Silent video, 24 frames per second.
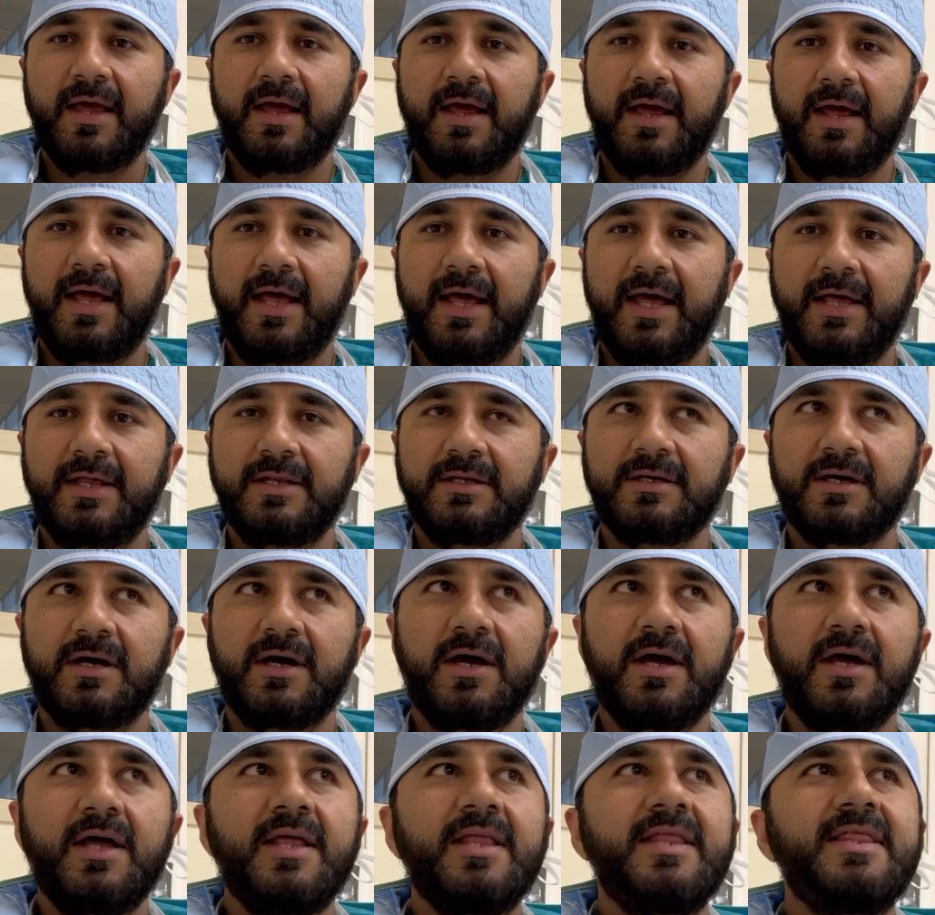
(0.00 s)
and
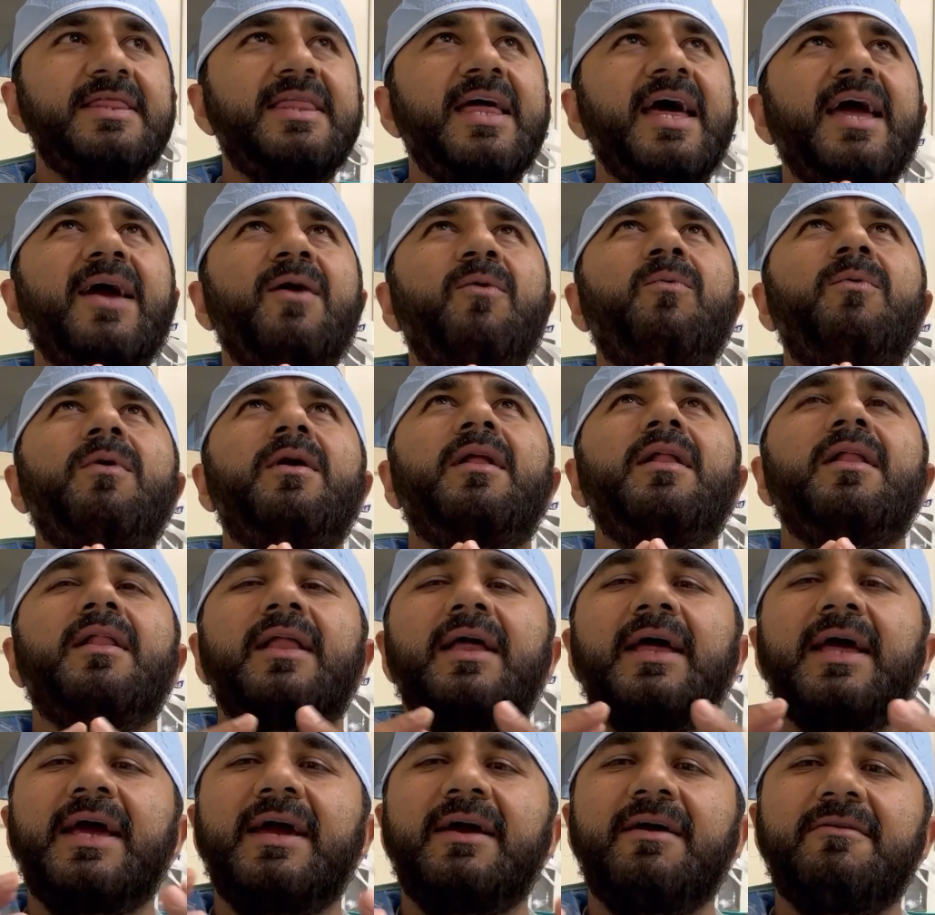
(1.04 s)
they will
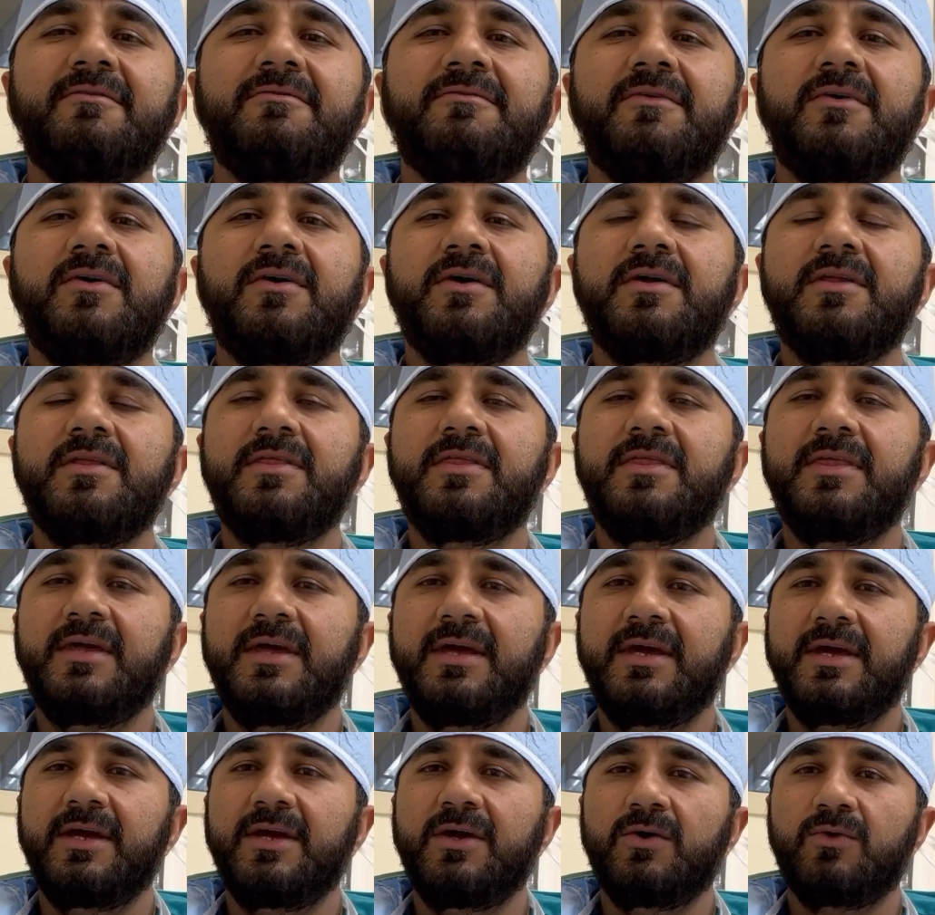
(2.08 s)
give
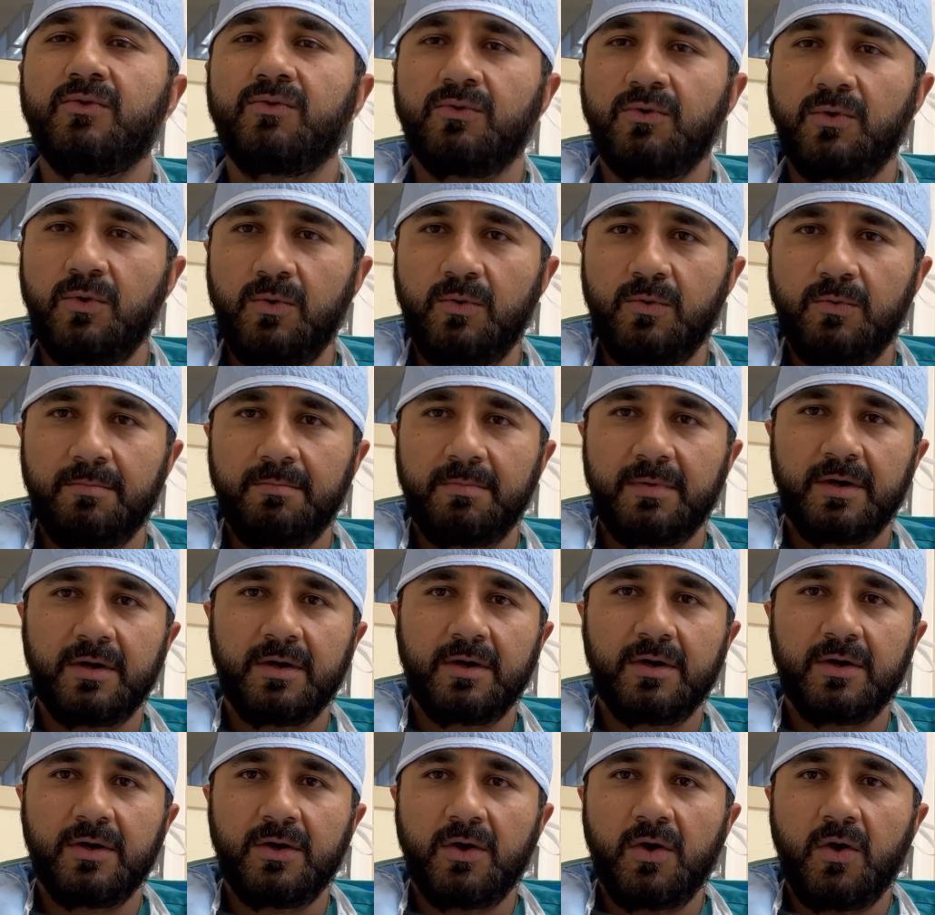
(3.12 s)
the
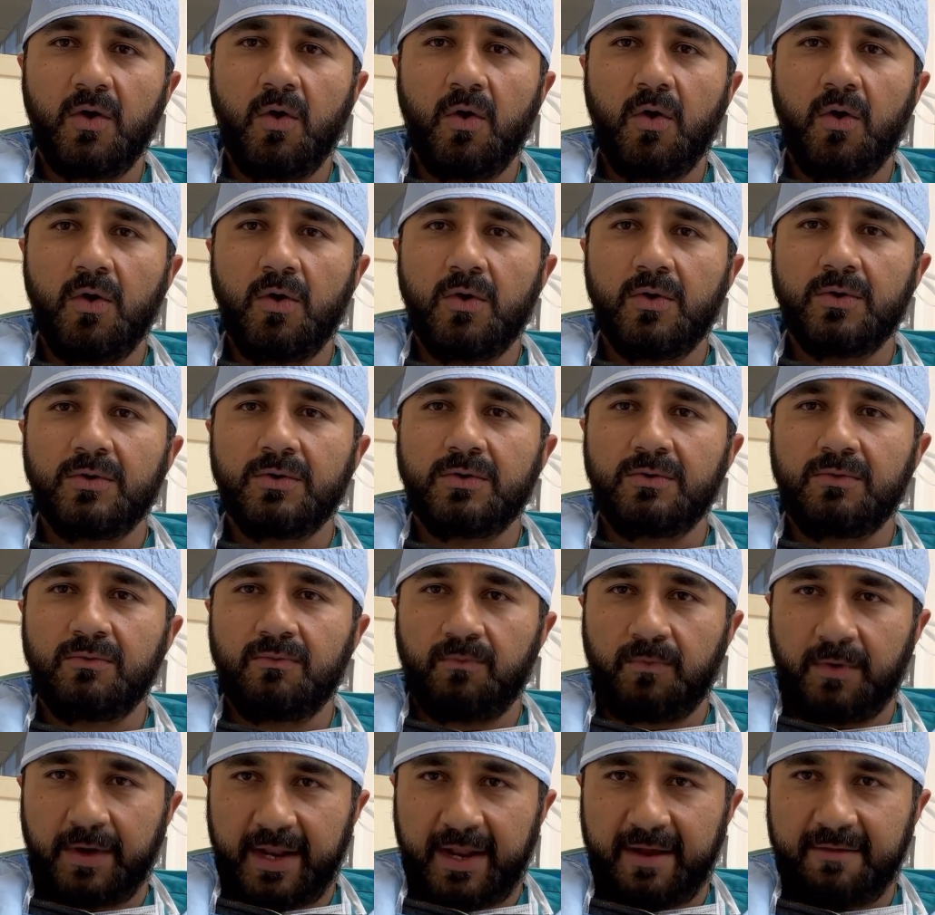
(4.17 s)
room
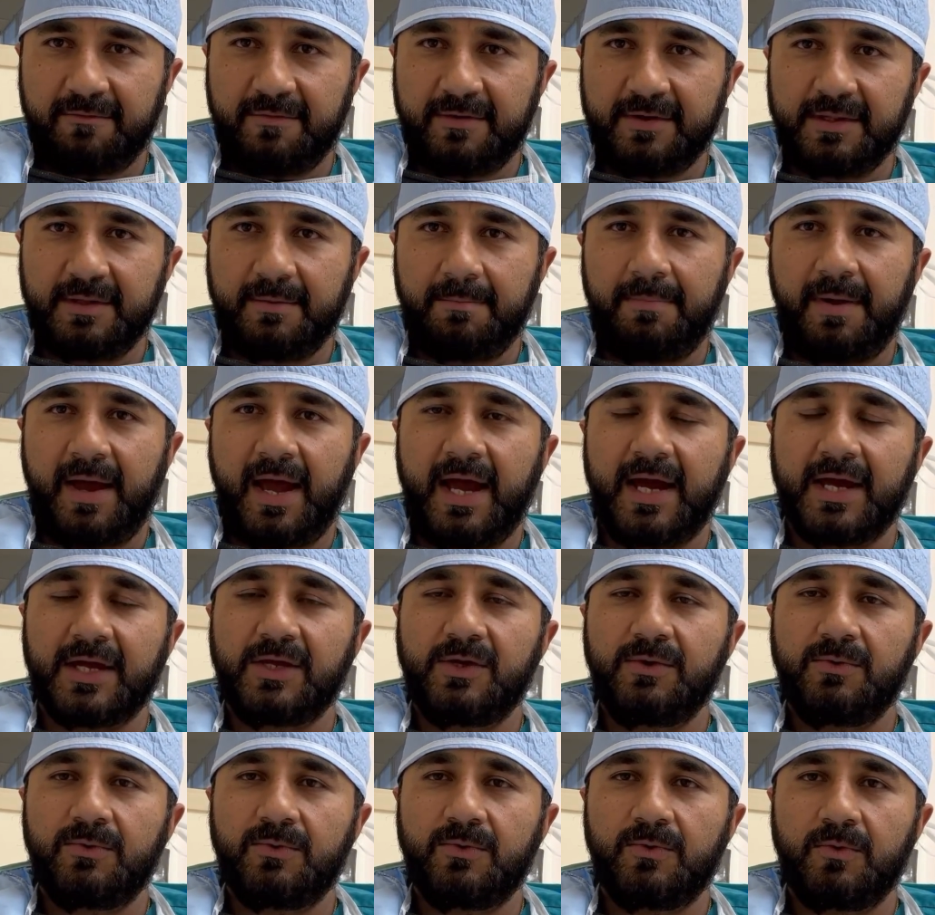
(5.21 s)
whatever the
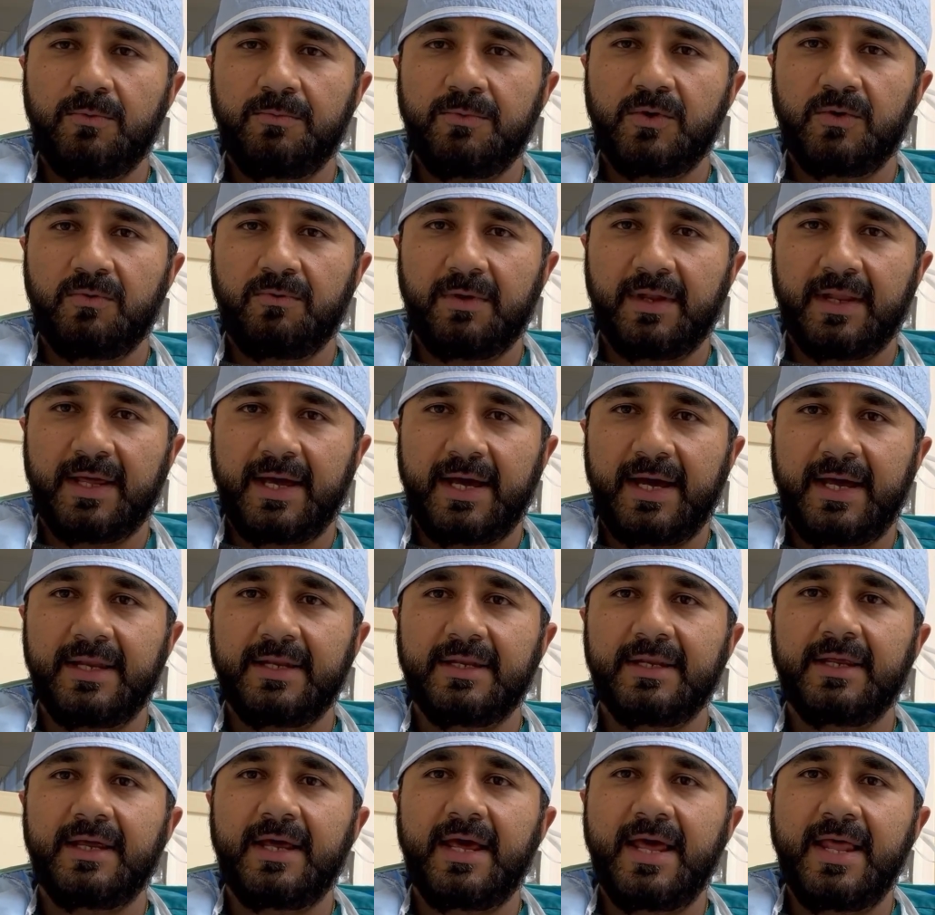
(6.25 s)
PACU room you will
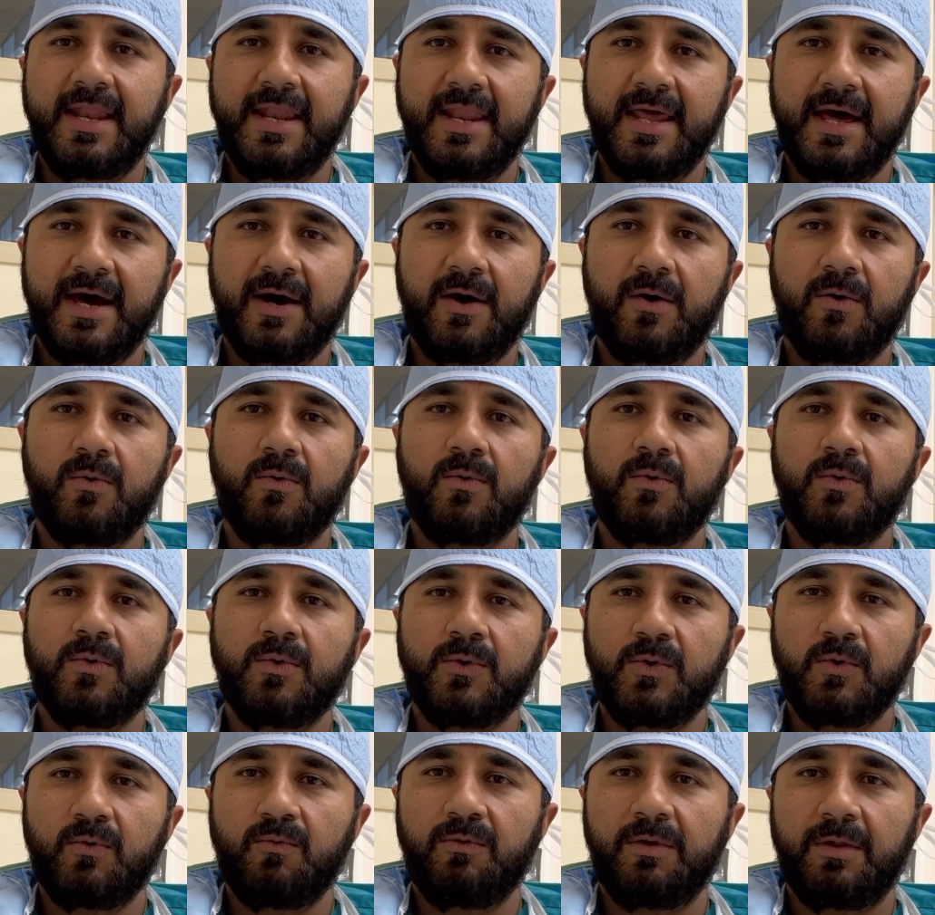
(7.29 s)
get, and now
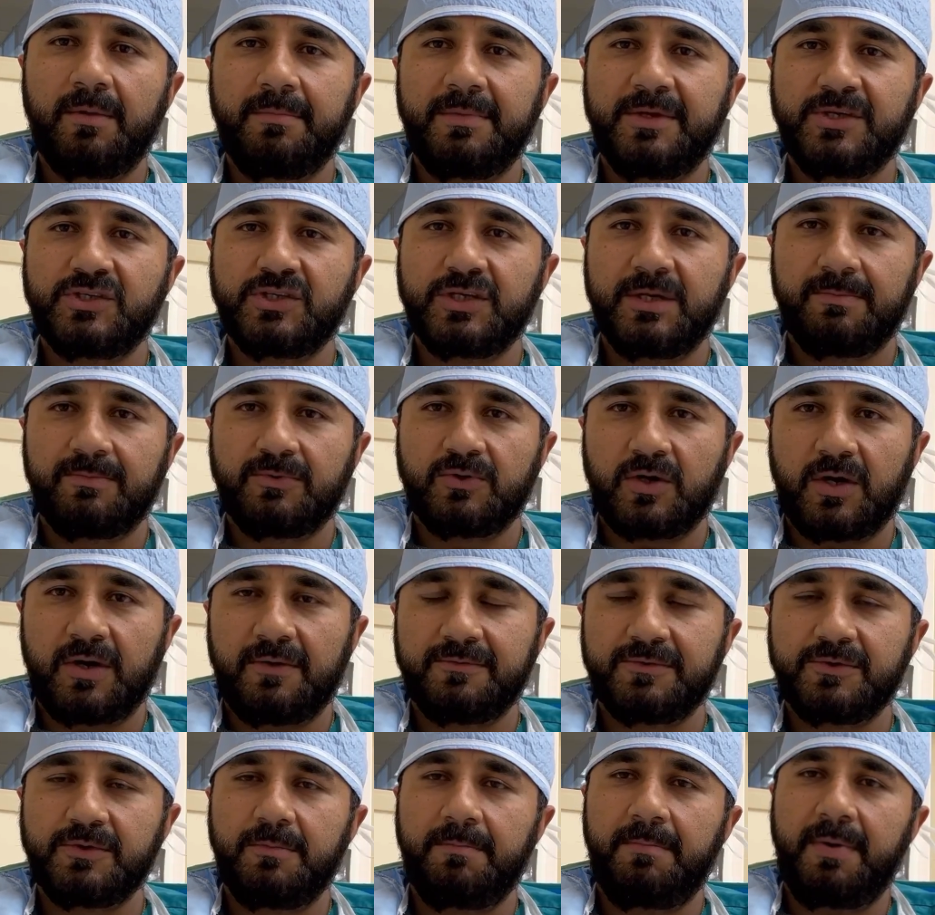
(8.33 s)
you will be shipped
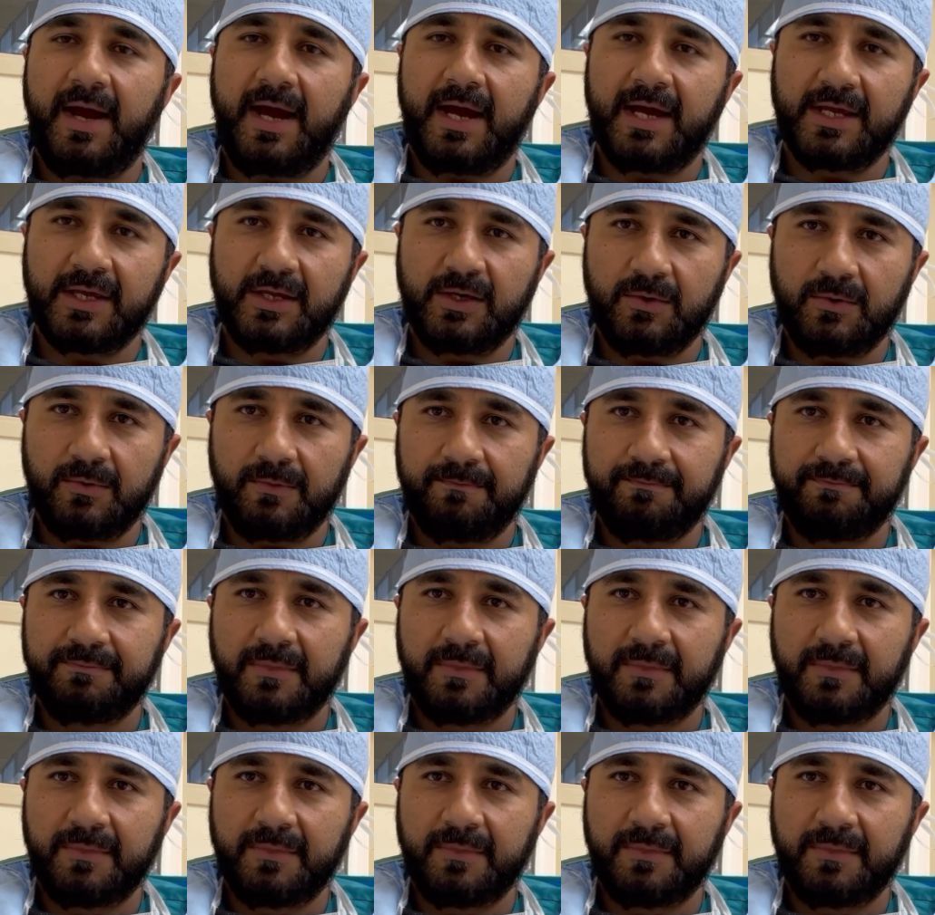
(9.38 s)
off to PACU.